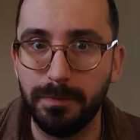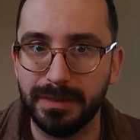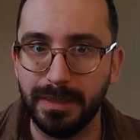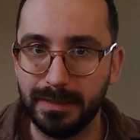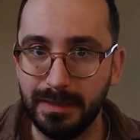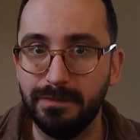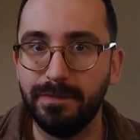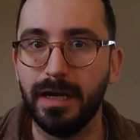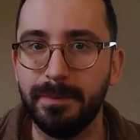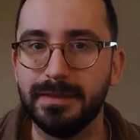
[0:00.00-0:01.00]
but like the
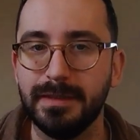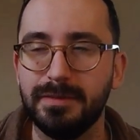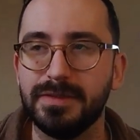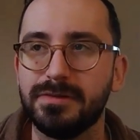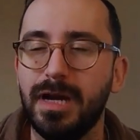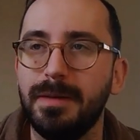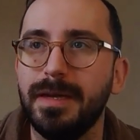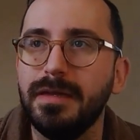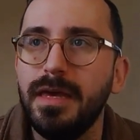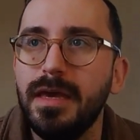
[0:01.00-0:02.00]
environment that I'm describing,